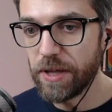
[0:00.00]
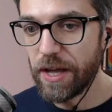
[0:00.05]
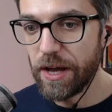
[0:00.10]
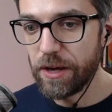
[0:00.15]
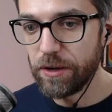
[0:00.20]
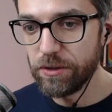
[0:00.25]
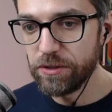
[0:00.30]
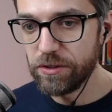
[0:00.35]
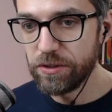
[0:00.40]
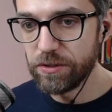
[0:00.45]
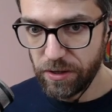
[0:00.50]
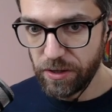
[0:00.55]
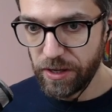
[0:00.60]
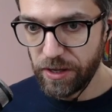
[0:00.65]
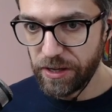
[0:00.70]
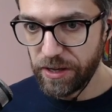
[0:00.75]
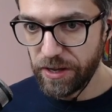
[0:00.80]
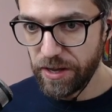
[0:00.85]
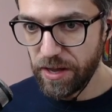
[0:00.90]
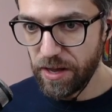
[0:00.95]
out
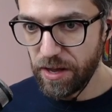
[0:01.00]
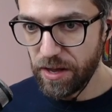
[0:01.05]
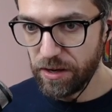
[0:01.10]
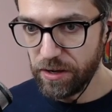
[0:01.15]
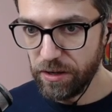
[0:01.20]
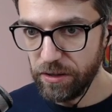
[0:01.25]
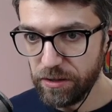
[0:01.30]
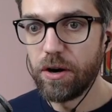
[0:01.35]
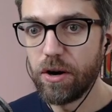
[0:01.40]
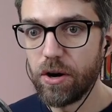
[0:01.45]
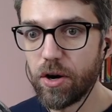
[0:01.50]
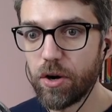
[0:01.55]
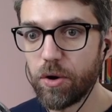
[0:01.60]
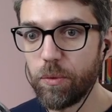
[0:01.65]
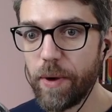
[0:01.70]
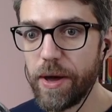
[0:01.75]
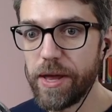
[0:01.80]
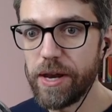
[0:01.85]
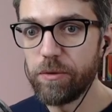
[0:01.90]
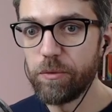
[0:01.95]
here or
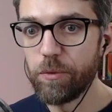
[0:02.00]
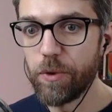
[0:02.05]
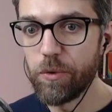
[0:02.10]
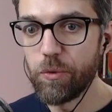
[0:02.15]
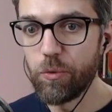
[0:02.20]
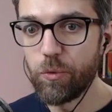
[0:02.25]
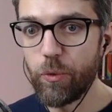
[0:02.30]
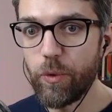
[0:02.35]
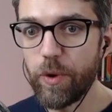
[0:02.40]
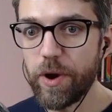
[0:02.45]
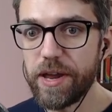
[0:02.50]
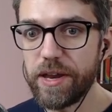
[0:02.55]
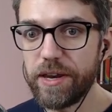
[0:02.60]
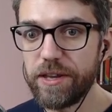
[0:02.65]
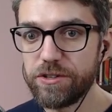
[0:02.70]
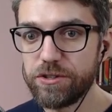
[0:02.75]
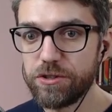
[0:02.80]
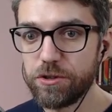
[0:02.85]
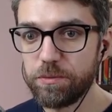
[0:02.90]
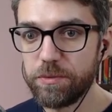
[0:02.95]
whether we're
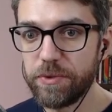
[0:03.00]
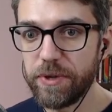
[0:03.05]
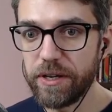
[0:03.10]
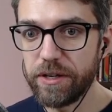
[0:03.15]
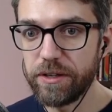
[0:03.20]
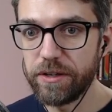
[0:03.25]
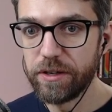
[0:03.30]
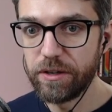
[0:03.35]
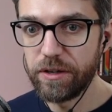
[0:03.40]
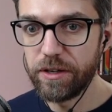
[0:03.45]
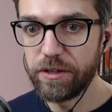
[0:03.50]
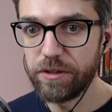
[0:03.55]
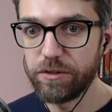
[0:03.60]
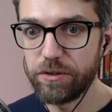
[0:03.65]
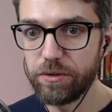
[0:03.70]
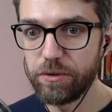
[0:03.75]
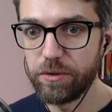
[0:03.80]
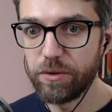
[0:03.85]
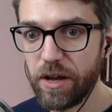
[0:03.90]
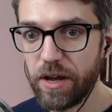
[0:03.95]
really zoomed in
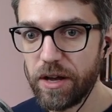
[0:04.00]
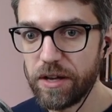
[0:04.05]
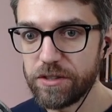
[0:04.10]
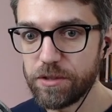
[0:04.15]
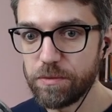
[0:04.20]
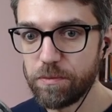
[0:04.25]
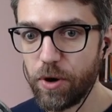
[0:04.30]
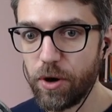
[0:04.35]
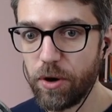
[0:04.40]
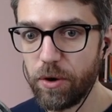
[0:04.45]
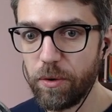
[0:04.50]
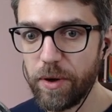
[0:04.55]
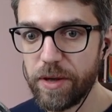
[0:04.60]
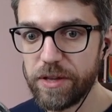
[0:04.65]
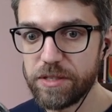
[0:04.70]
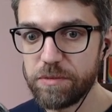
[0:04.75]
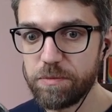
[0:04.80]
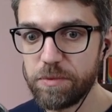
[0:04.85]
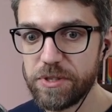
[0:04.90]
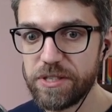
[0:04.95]
into a small
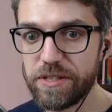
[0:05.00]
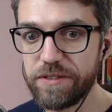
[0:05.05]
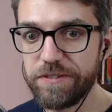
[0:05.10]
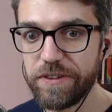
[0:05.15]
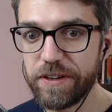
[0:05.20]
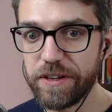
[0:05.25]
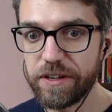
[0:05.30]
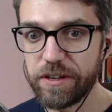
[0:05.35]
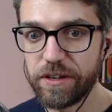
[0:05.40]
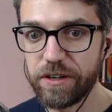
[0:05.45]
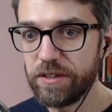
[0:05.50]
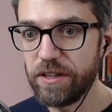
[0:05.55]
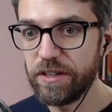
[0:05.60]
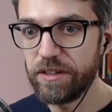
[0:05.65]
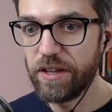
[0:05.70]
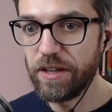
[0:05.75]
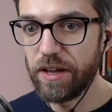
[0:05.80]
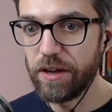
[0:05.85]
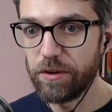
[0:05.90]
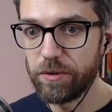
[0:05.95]
and specific
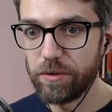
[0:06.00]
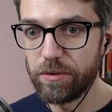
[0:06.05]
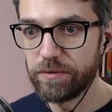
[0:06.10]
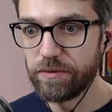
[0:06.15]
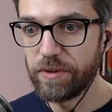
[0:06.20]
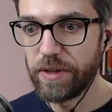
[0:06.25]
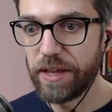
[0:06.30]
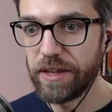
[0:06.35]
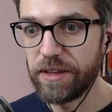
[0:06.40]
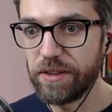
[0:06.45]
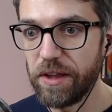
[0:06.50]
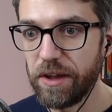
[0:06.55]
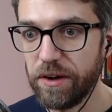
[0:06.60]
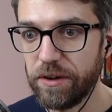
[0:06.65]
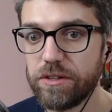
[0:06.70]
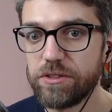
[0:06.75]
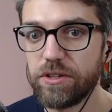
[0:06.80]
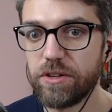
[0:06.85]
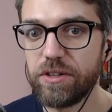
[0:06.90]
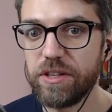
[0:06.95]
detail like there.
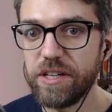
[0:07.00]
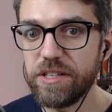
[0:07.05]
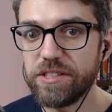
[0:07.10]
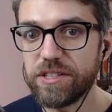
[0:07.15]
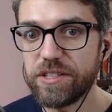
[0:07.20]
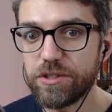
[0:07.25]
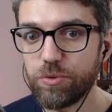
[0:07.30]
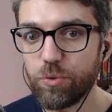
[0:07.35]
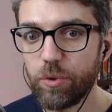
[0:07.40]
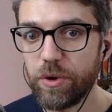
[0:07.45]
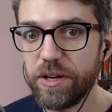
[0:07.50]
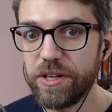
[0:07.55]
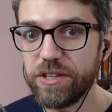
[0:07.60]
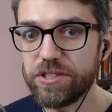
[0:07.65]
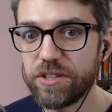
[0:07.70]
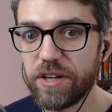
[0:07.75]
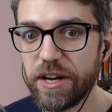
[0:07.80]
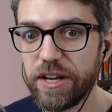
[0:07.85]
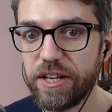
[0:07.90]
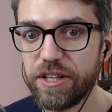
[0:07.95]
So this is really
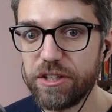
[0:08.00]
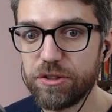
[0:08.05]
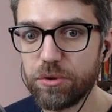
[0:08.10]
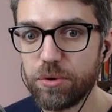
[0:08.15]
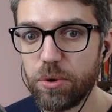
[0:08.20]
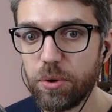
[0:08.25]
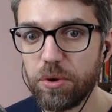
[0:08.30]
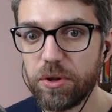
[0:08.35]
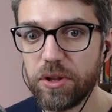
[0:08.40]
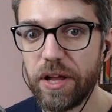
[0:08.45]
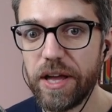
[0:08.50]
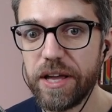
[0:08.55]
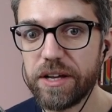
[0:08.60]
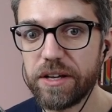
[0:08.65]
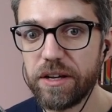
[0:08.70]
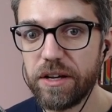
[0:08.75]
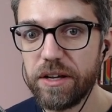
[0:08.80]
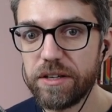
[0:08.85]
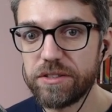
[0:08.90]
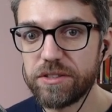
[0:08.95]
starting to look like
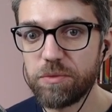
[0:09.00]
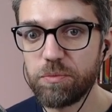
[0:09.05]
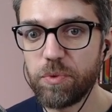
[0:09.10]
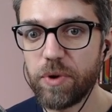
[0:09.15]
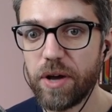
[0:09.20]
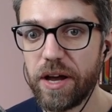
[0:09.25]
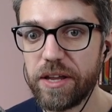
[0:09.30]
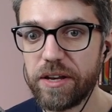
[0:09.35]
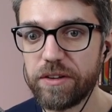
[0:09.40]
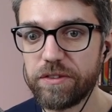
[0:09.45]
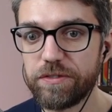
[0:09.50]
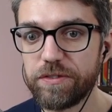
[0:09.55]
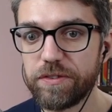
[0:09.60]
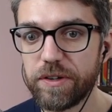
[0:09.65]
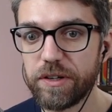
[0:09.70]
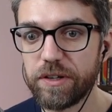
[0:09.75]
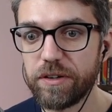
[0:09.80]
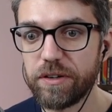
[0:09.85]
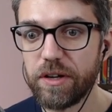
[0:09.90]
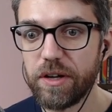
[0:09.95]
some kind of
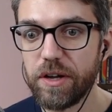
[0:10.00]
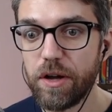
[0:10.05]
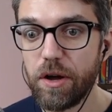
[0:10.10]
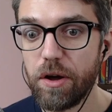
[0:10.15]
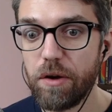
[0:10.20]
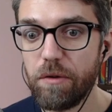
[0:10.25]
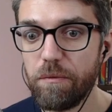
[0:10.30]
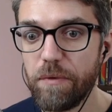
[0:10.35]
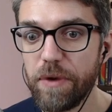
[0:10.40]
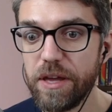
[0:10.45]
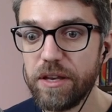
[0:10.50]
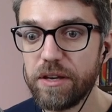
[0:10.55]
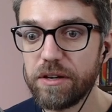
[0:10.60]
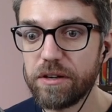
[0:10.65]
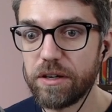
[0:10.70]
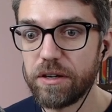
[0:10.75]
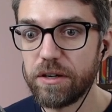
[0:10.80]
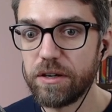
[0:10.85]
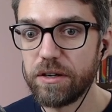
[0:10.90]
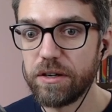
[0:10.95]
uh,
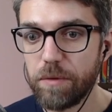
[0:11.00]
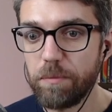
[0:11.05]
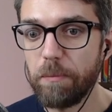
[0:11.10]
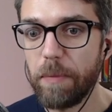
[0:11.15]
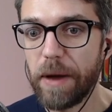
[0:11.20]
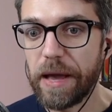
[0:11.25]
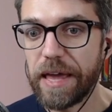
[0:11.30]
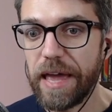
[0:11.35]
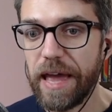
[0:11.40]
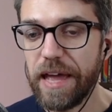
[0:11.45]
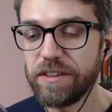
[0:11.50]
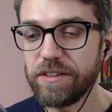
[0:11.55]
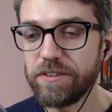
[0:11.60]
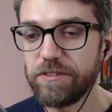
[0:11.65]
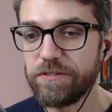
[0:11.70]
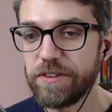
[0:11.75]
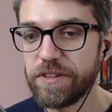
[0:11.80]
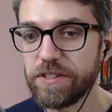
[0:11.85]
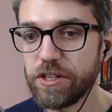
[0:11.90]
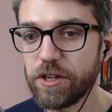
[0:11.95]
either maquette,
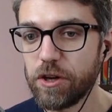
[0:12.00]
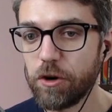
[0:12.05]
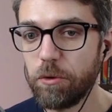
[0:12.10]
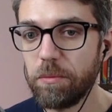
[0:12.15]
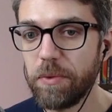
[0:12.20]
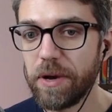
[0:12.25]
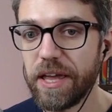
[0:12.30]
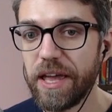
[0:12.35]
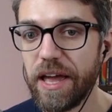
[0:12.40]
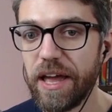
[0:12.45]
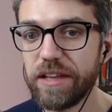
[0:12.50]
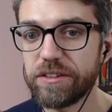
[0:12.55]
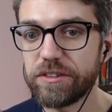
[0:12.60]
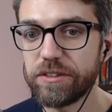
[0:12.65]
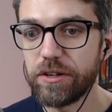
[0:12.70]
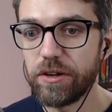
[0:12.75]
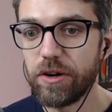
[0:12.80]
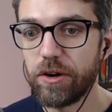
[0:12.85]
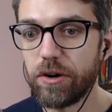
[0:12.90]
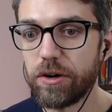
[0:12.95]
physical maquette,
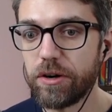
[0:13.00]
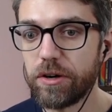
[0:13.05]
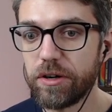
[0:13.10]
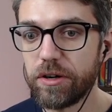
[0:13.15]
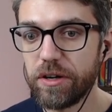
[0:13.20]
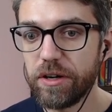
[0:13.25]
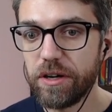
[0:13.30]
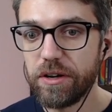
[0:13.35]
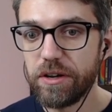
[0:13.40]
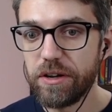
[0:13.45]
or